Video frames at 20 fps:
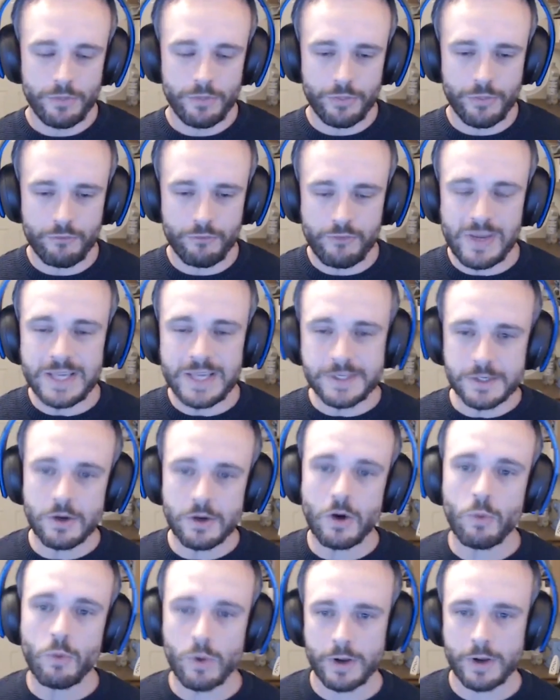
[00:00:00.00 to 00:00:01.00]
The
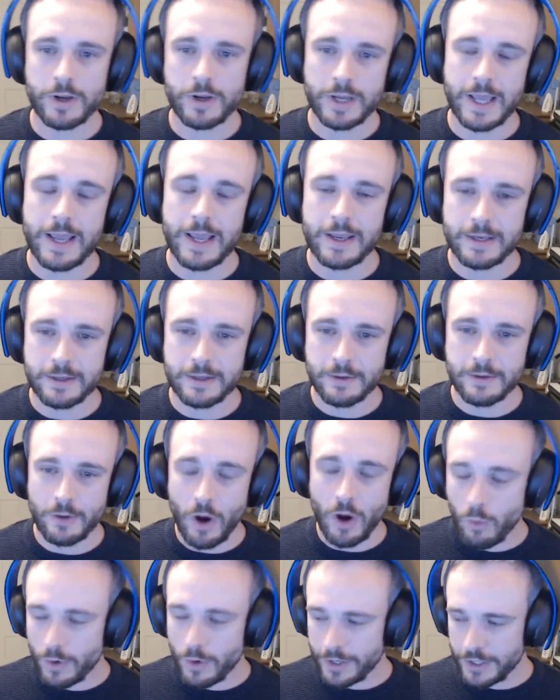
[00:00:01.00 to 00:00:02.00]
reason I want
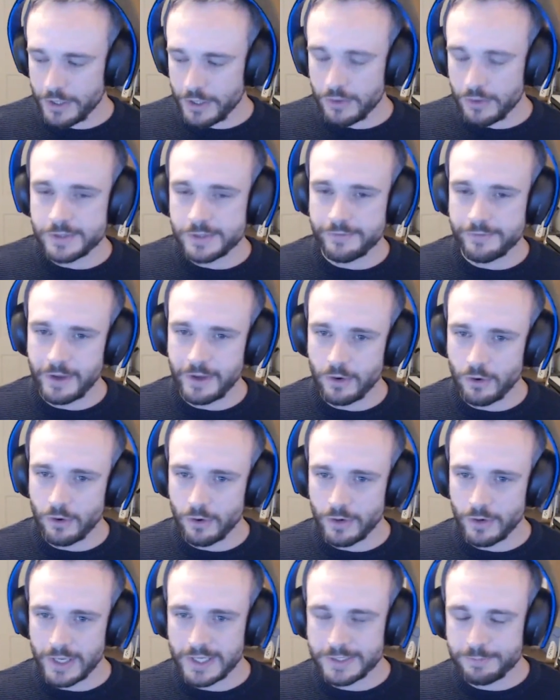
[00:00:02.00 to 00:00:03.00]
to use
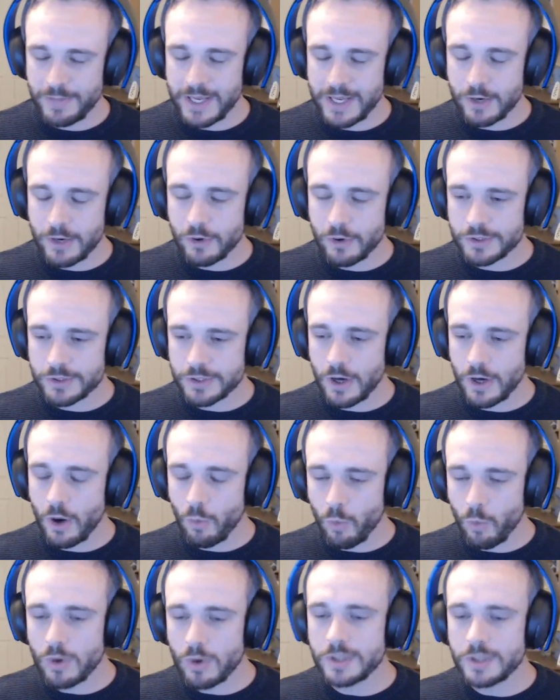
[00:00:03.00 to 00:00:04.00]
VR is because I
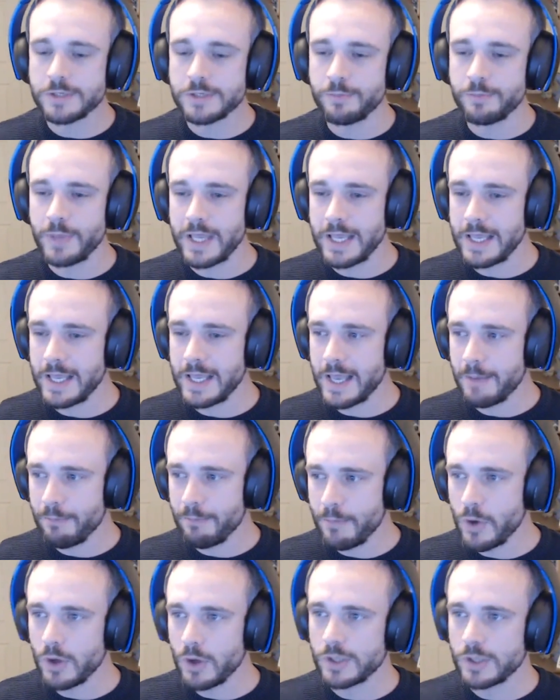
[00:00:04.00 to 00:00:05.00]
want to be
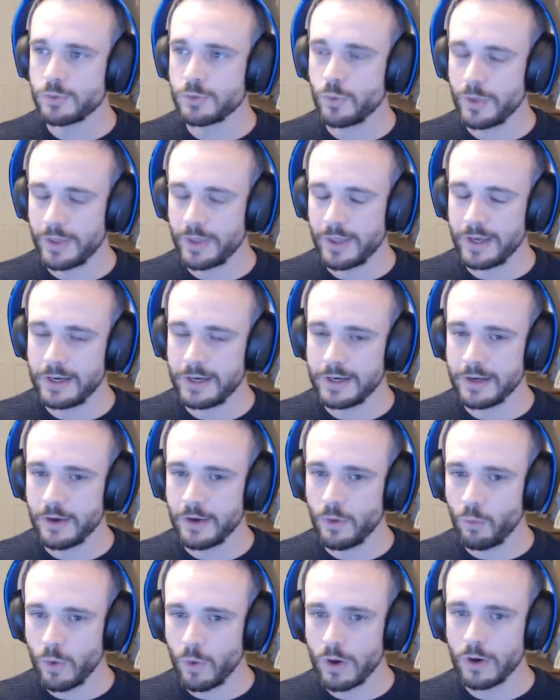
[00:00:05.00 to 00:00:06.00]
immersed within
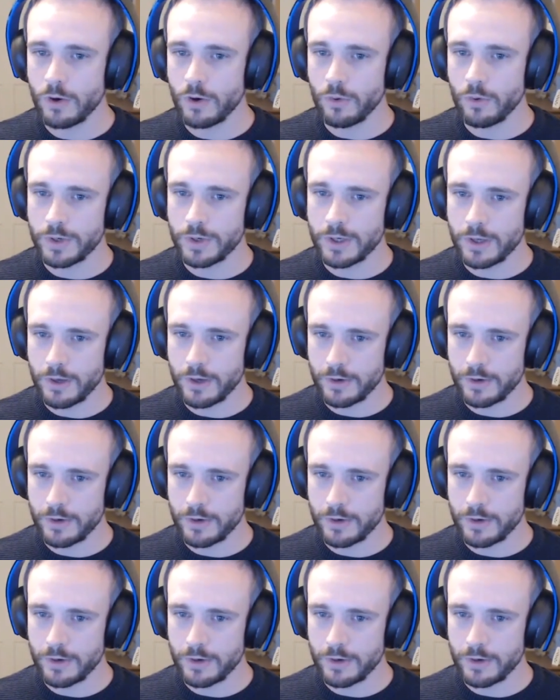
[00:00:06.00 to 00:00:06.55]
a world.